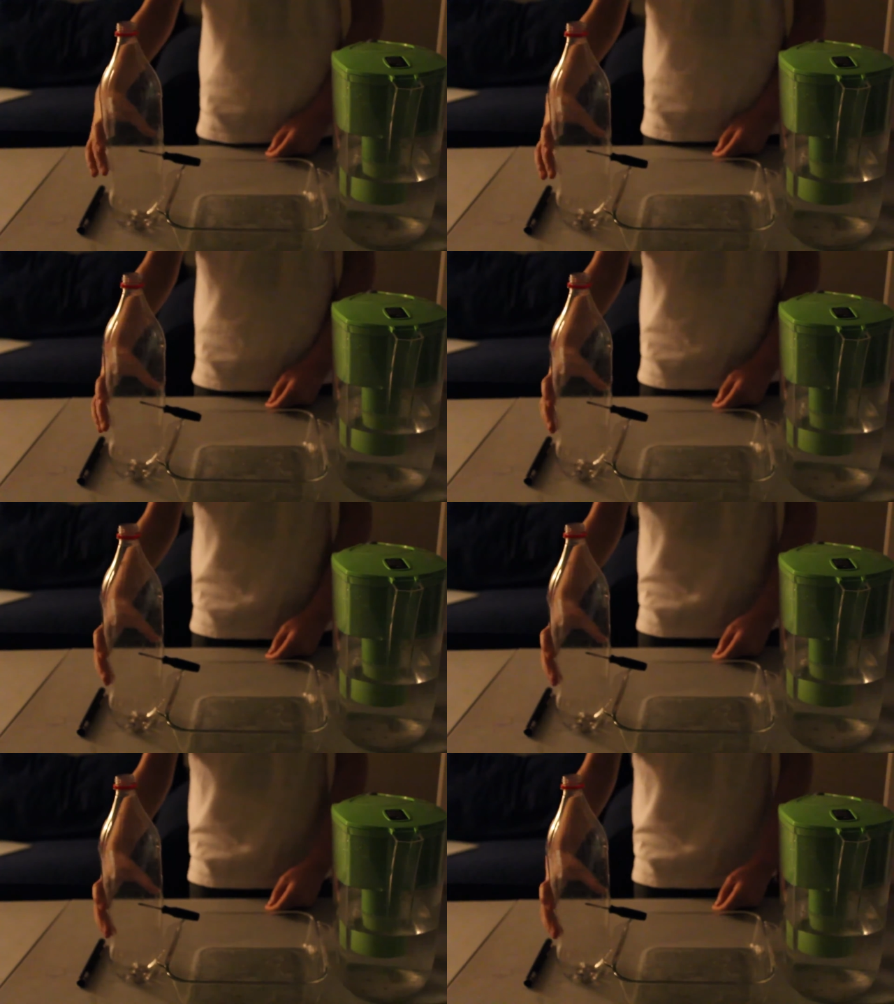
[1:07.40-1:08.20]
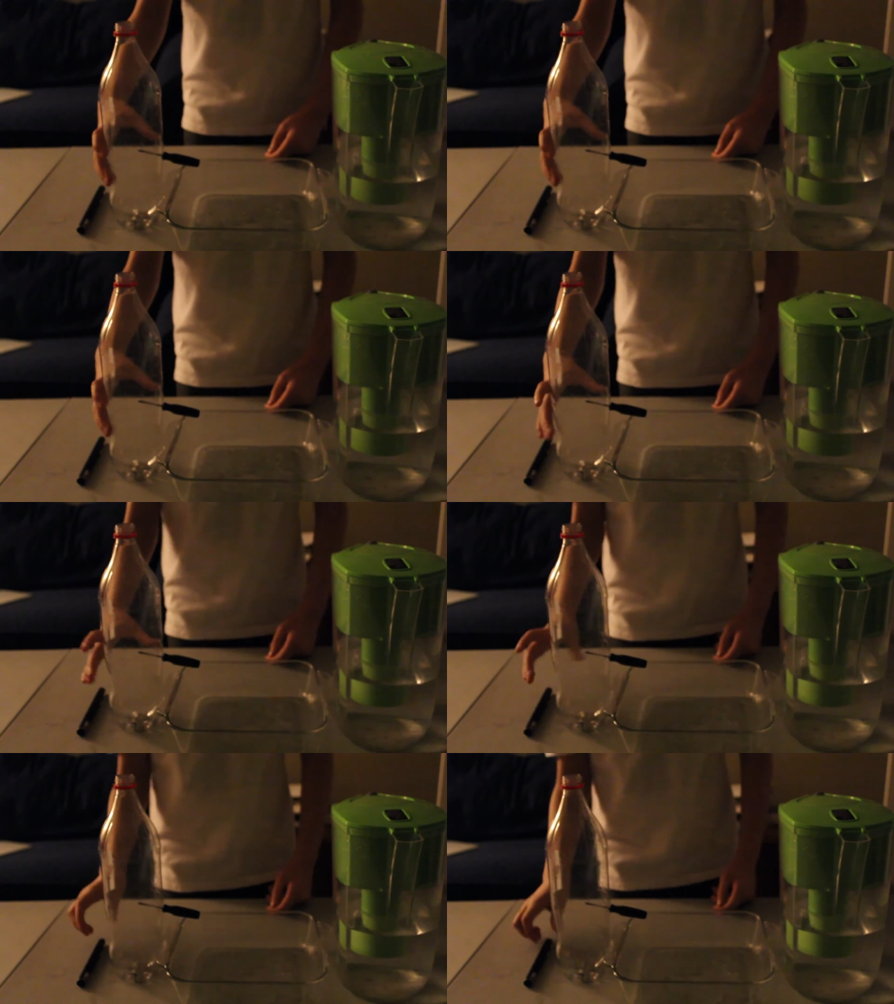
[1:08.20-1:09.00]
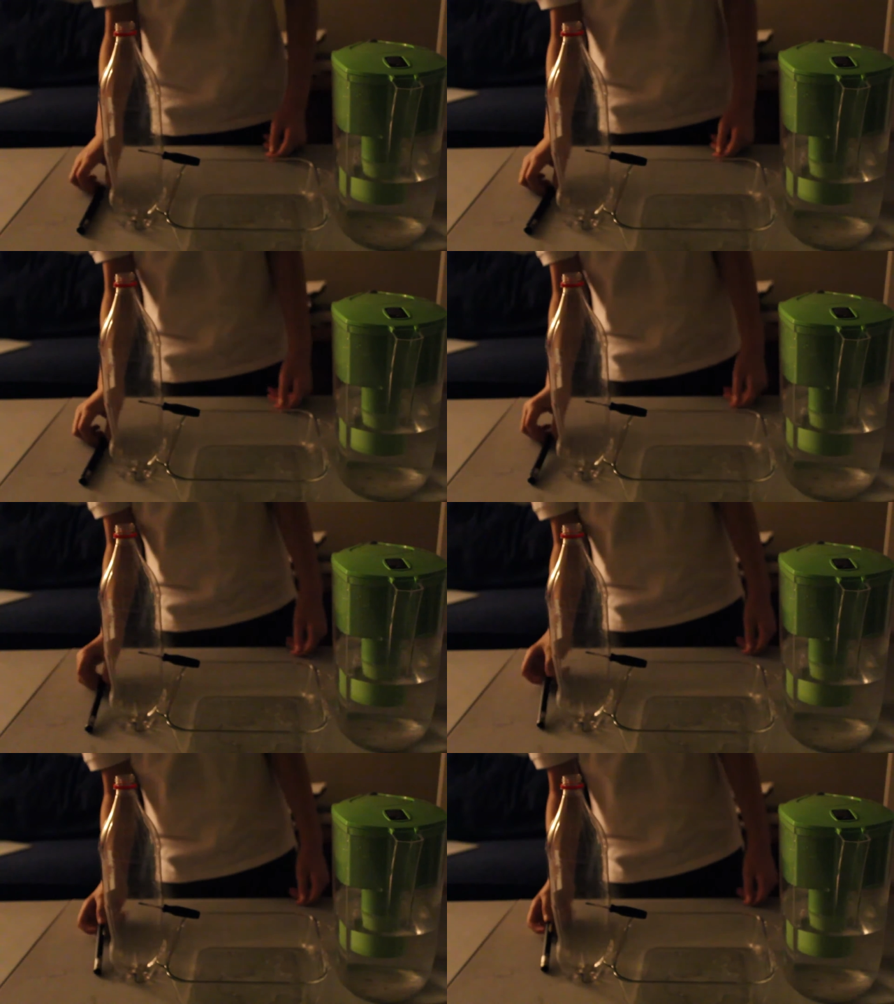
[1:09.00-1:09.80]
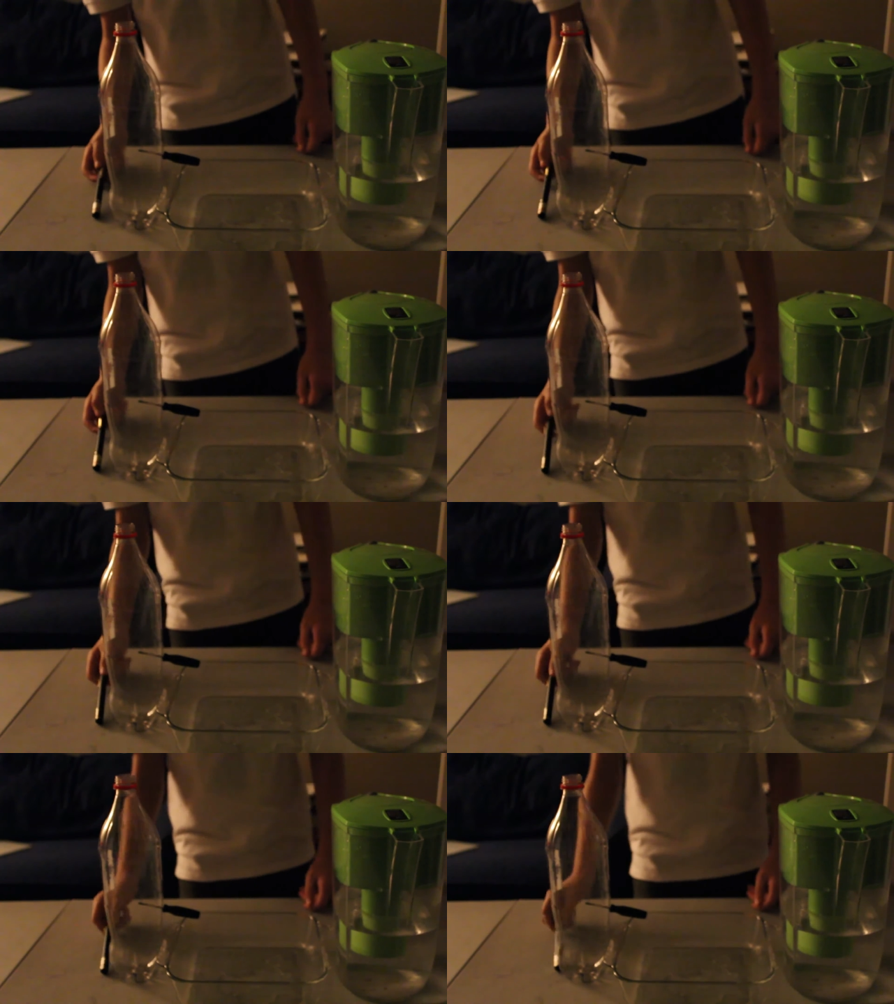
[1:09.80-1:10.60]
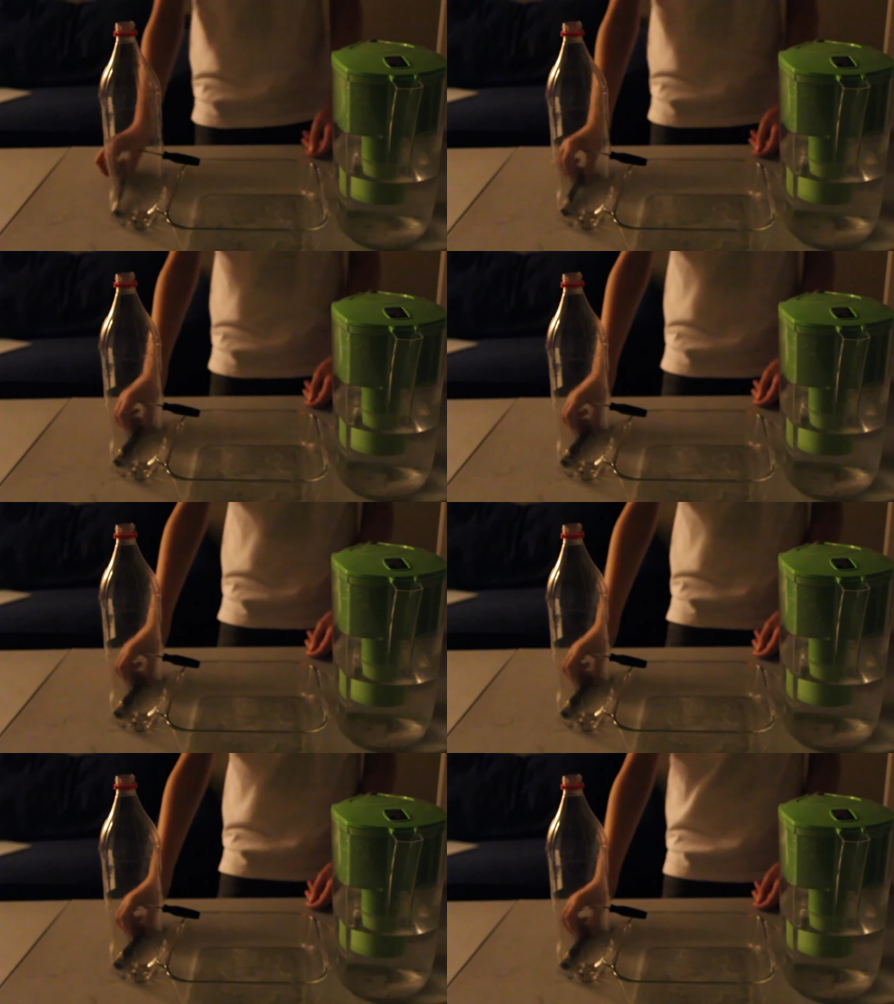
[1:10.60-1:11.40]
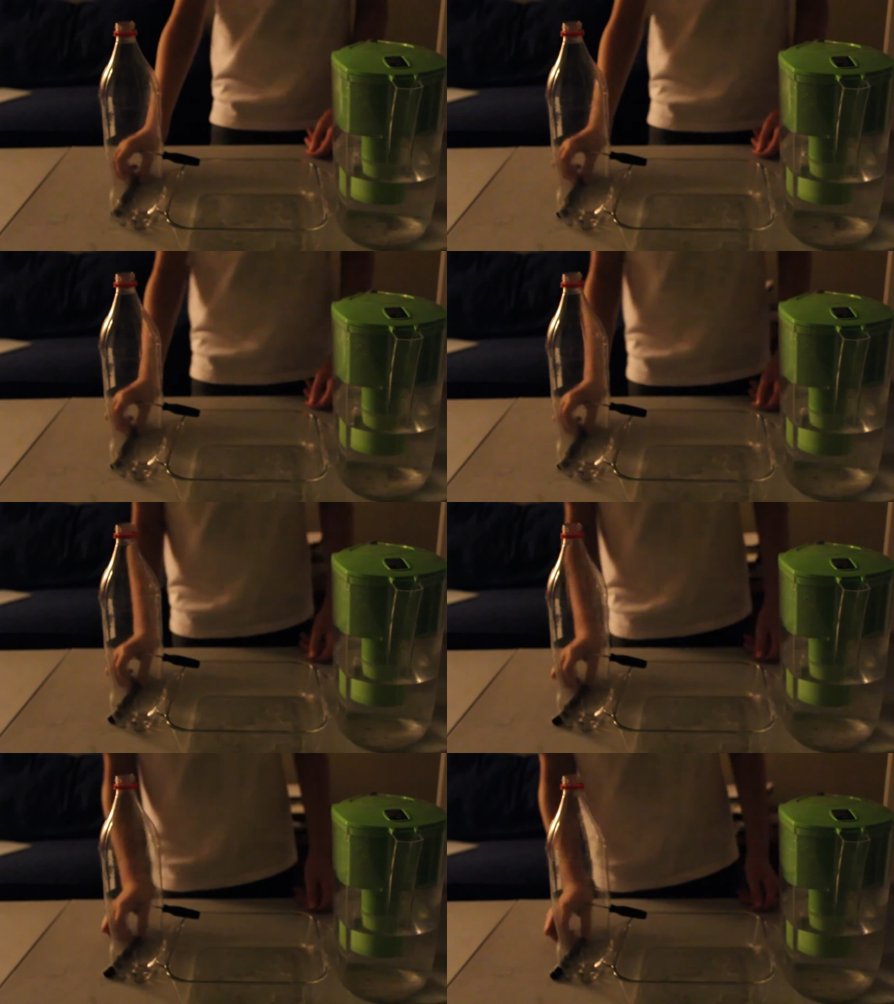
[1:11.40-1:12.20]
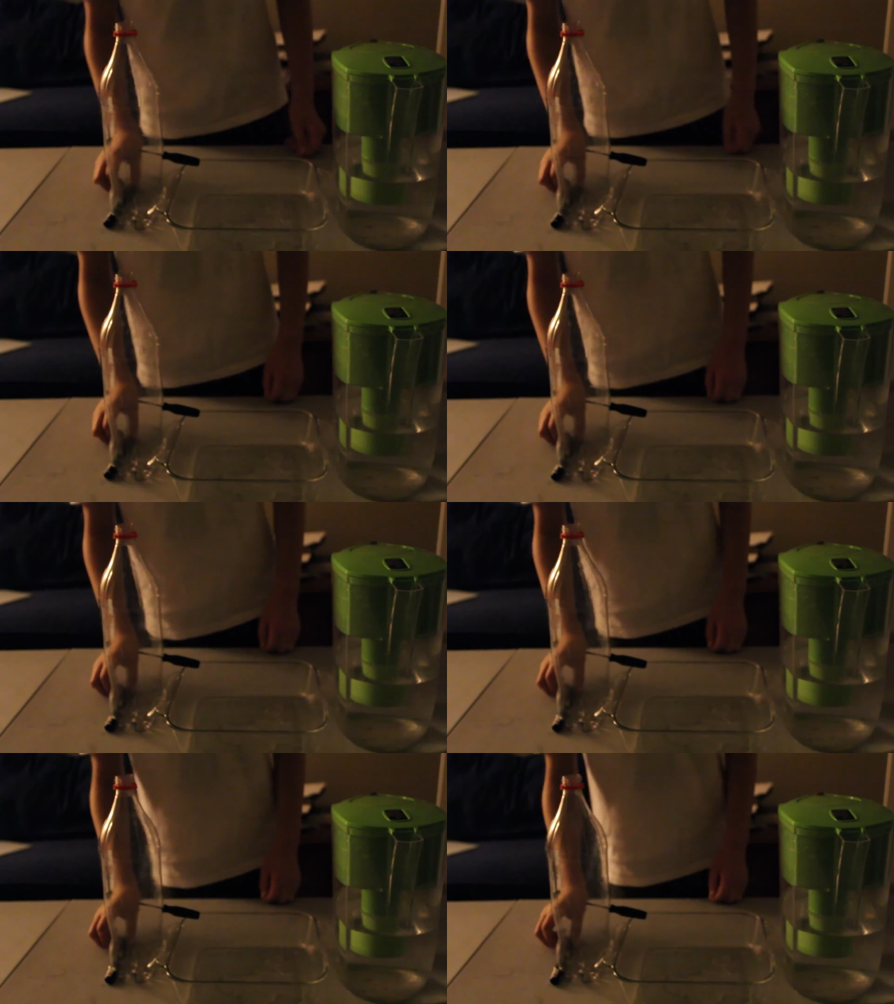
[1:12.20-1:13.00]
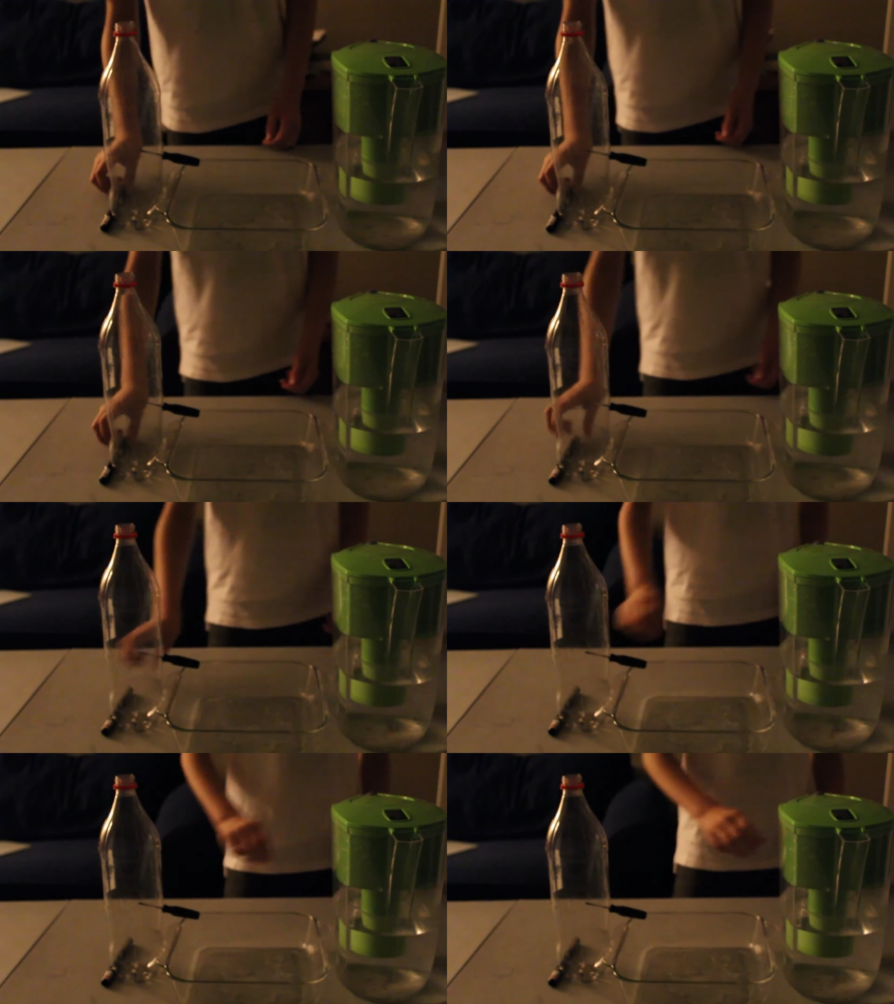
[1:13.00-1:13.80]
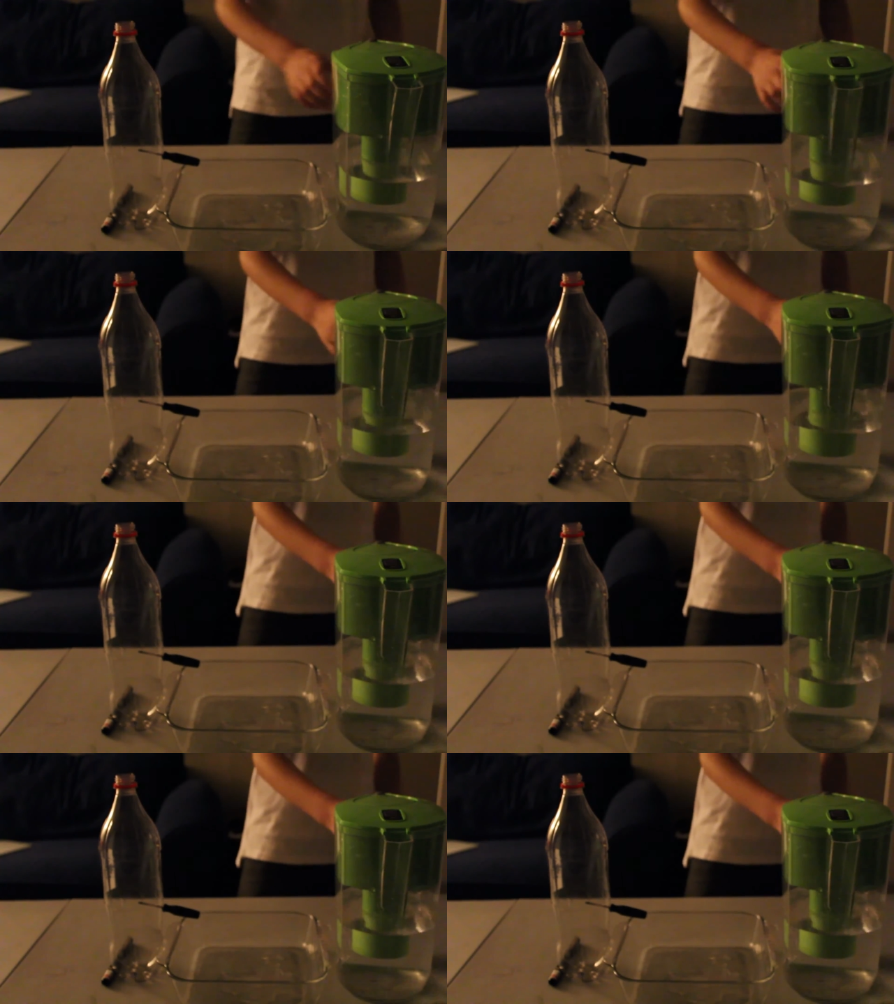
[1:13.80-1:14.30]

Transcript: (no speaker visible)